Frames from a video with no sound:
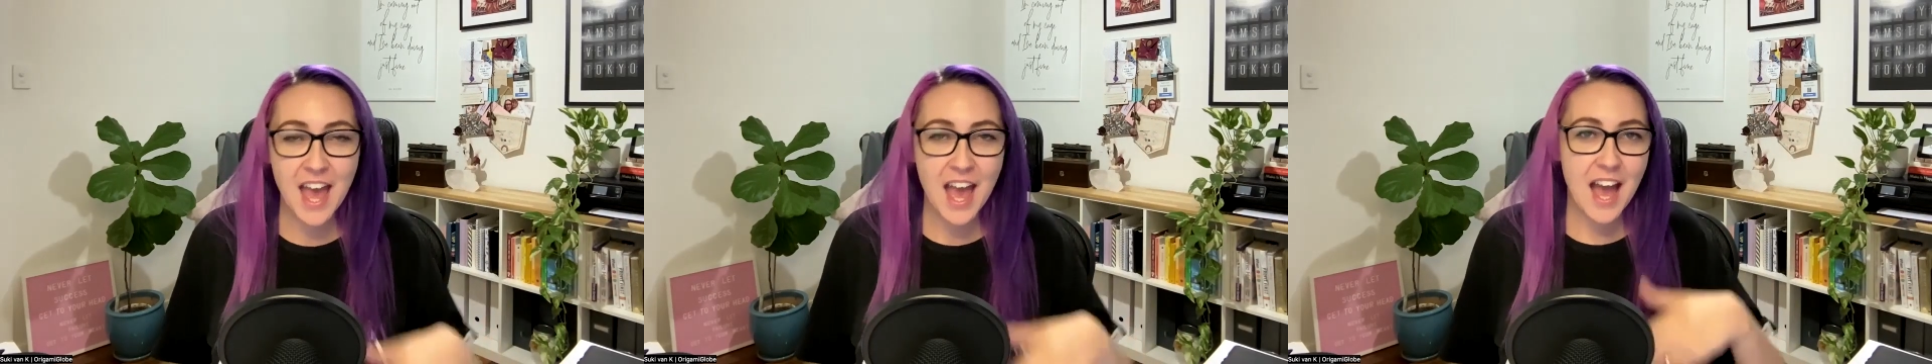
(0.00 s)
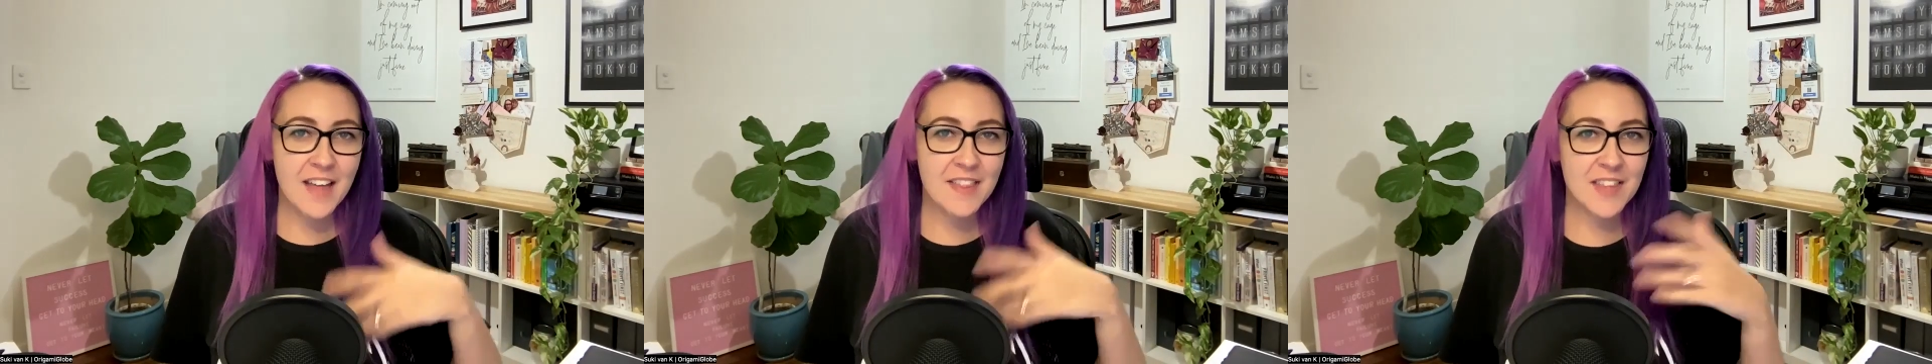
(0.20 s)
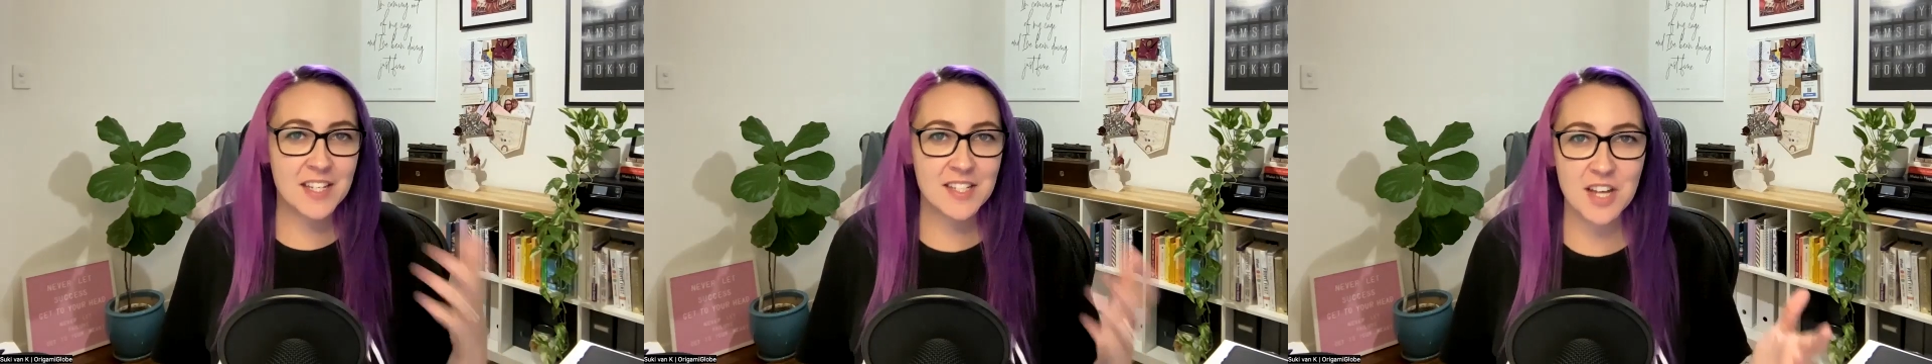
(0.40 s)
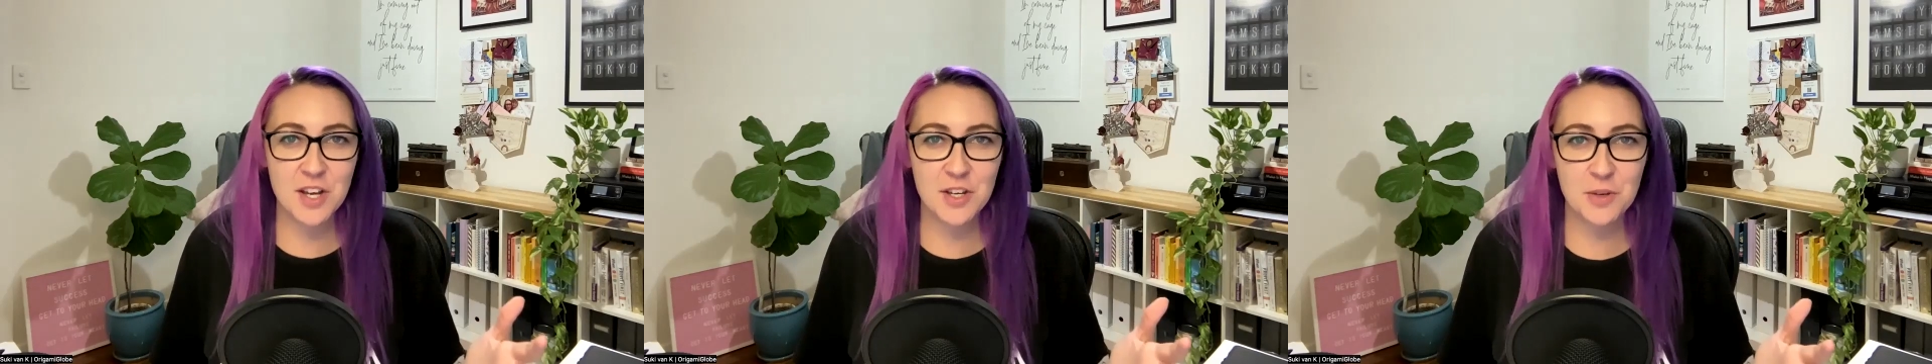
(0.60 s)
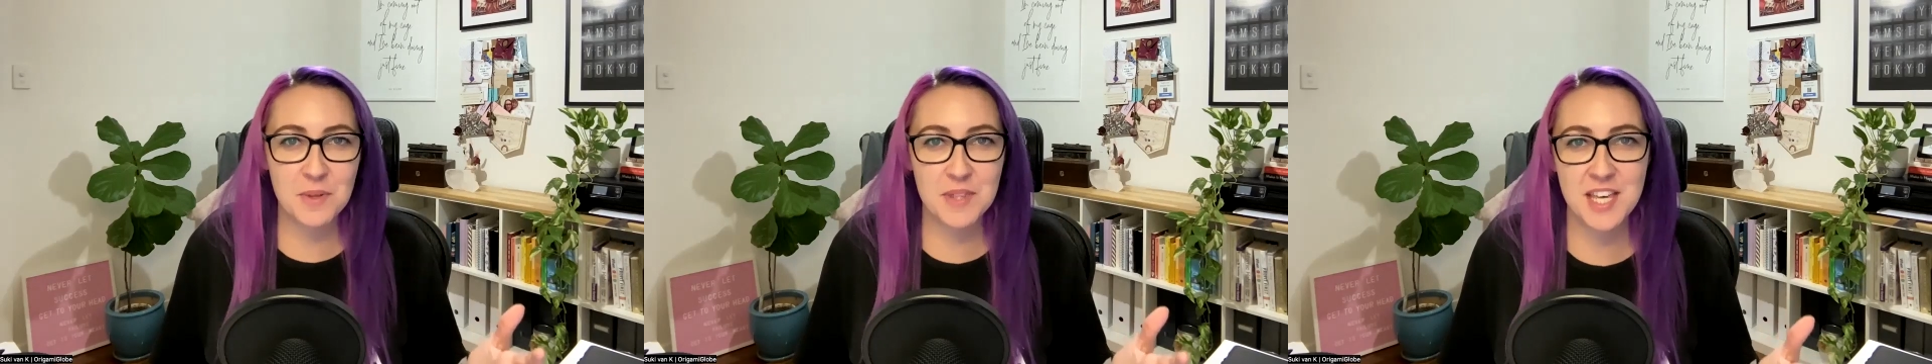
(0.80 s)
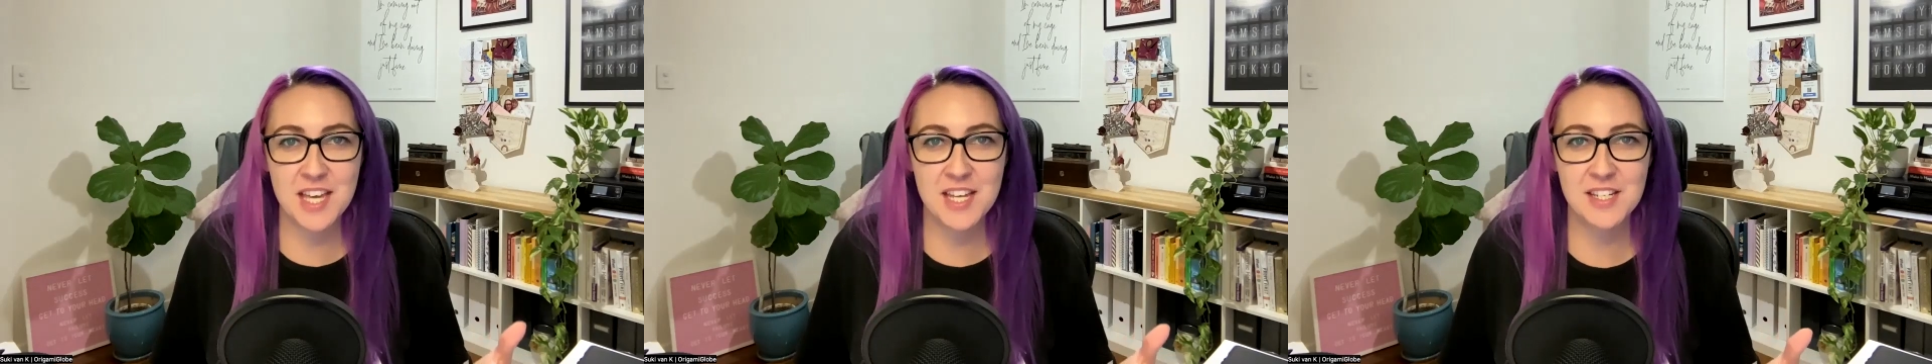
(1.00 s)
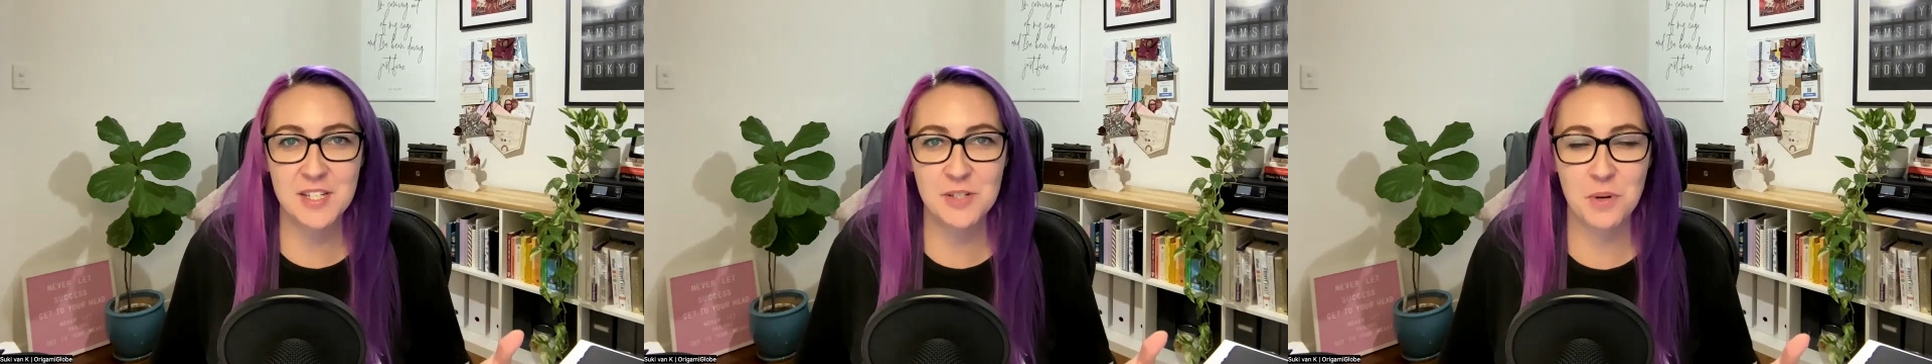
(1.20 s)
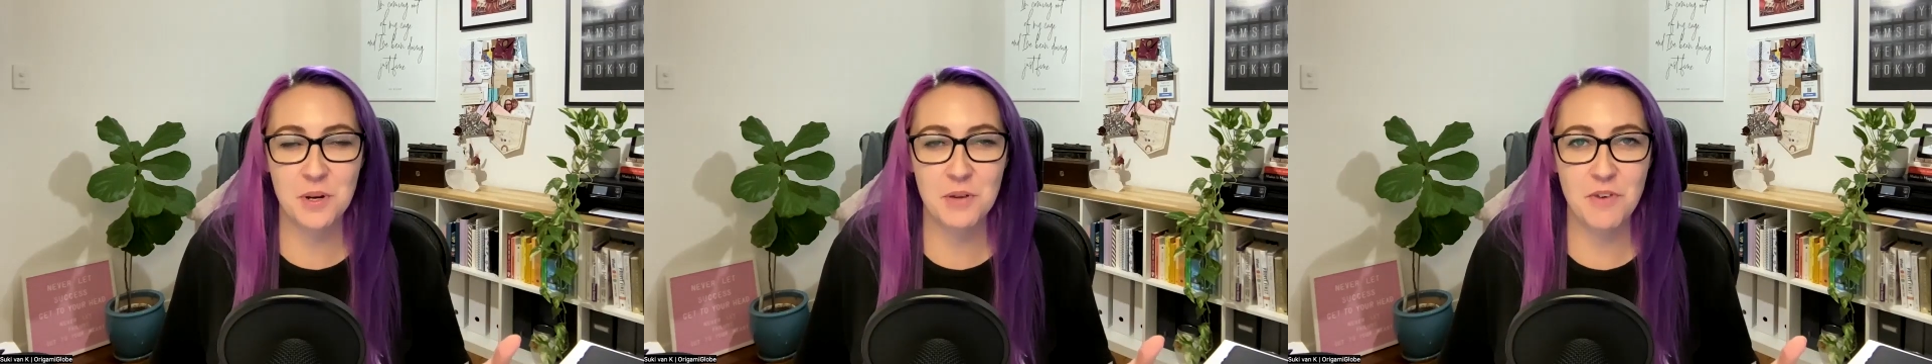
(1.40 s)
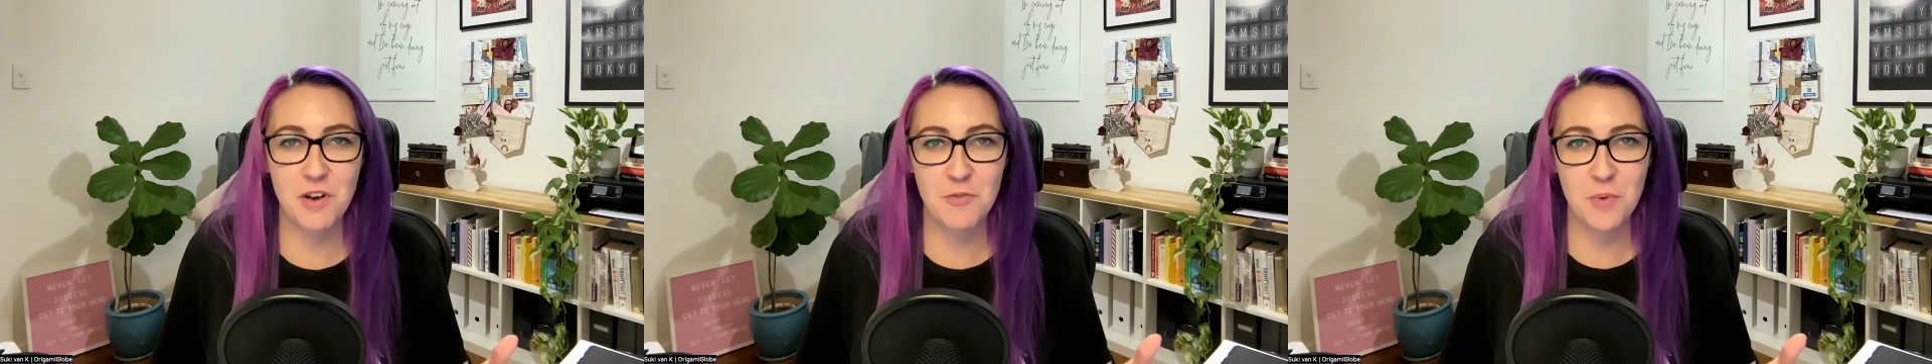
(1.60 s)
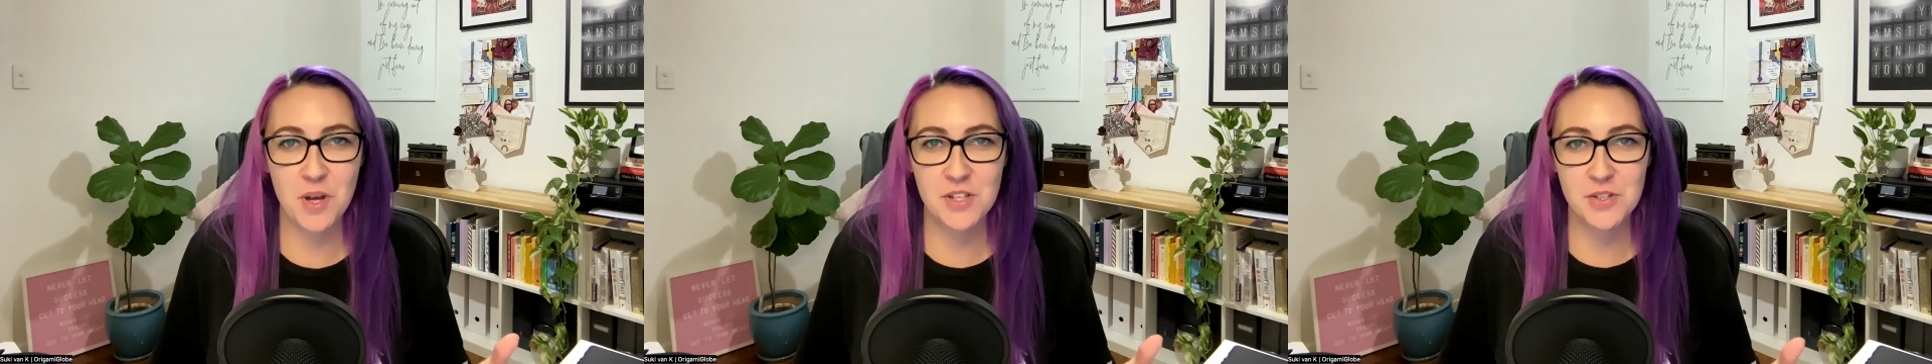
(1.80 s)
and then tell you at the end in 25
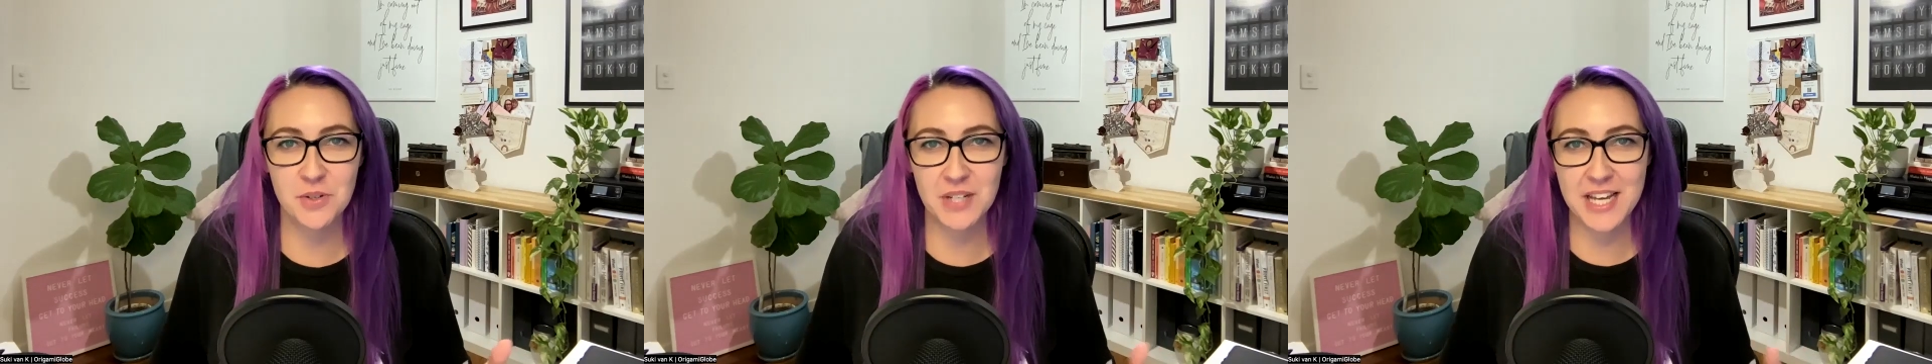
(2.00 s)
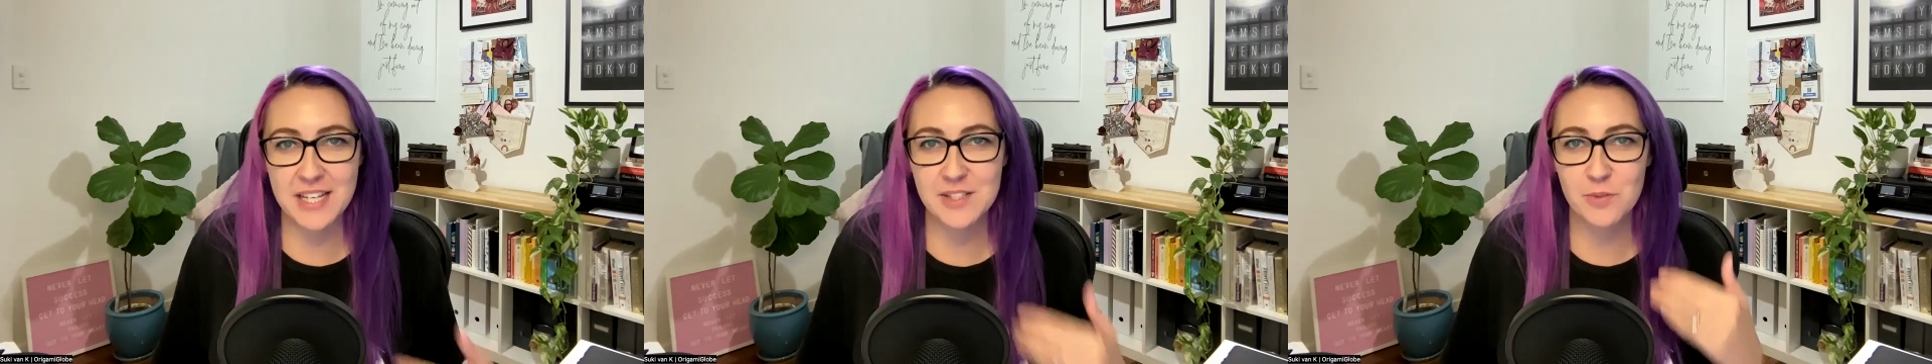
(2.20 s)
words or less